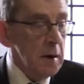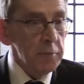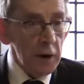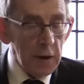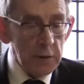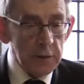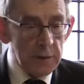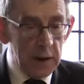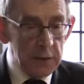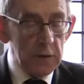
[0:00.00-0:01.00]
Prior to
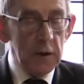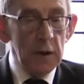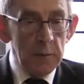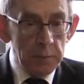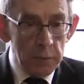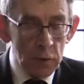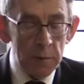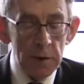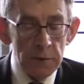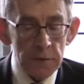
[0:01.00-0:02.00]
that,
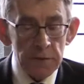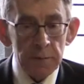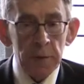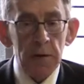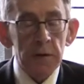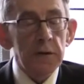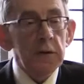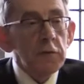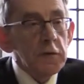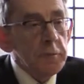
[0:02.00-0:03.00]
criminal justice
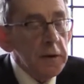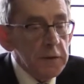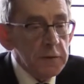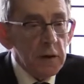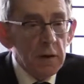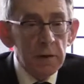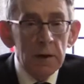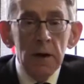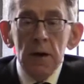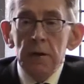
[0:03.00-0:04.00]
policy was based on,
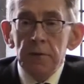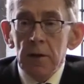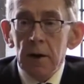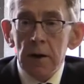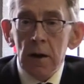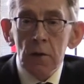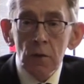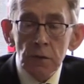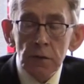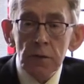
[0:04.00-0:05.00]
if you like, a
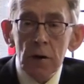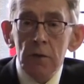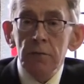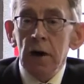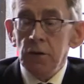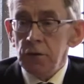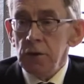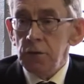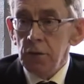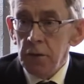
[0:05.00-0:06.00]
notion of
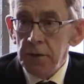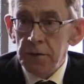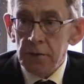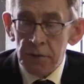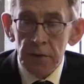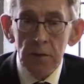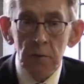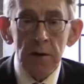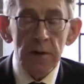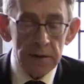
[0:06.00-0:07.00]
rational choice or free
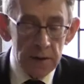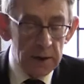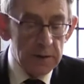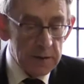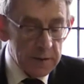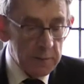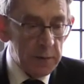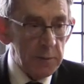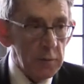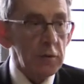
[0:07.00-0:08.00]
will, the idea that
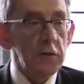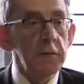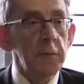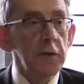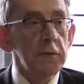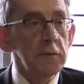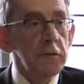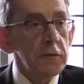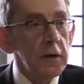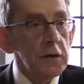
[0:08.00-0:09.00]
people were responsible
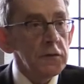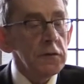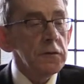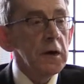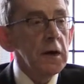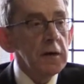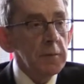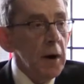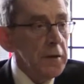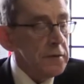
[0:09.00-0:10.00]
for their actions.
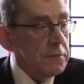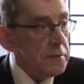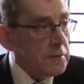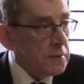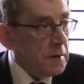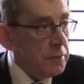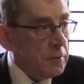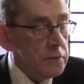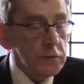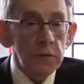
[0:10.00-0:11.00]
The positivist
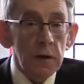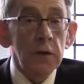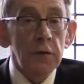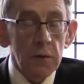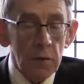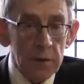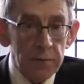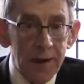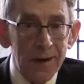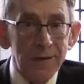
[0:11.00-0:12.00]
approach changed all
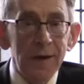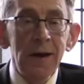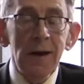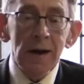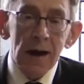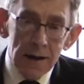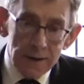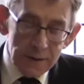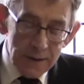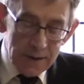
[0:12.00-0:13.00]
of that.
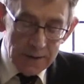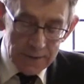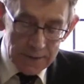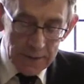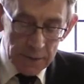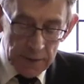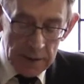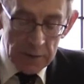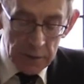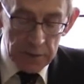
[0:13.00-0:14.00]
And this was
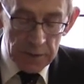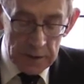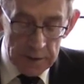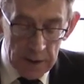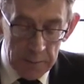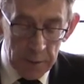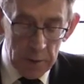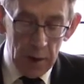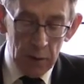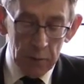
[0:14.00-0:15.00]
an interesting
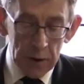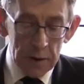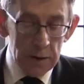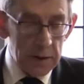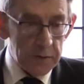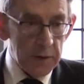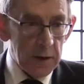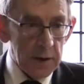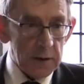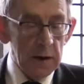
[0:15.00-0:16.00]
example of where, if you
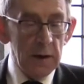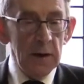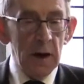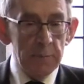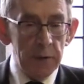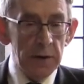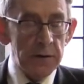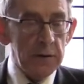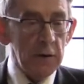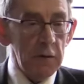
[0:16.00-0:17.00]
like, a
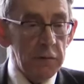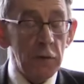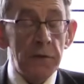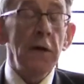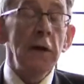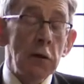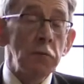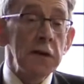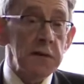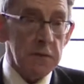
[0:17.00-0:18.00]
body of fairly
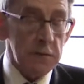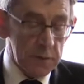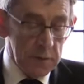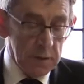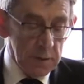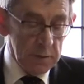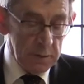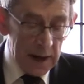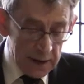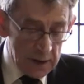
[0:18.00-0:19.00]
recent
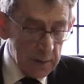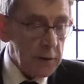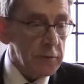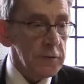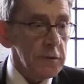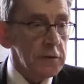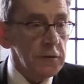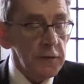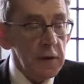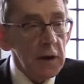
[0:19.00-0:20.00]
academic
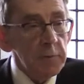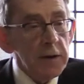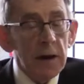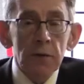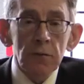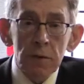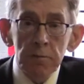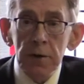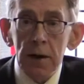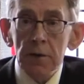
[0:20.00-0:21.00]
research, if you like, began to
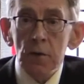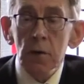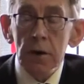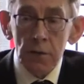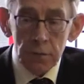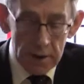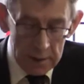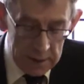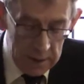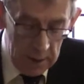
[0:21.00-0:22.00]
impact quite
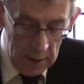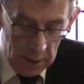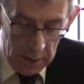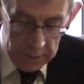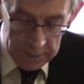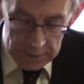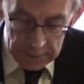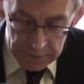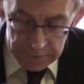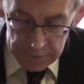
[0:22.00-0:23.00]
directly on the
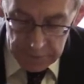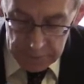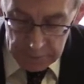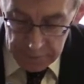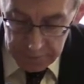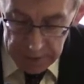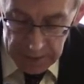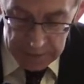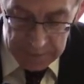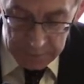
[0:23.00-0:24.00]
legislation that was
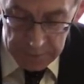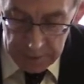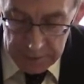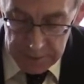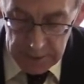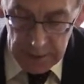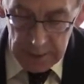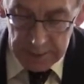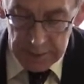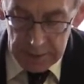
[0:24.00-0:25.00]
passed, because
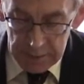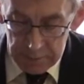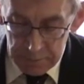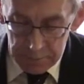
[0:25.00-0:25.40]
the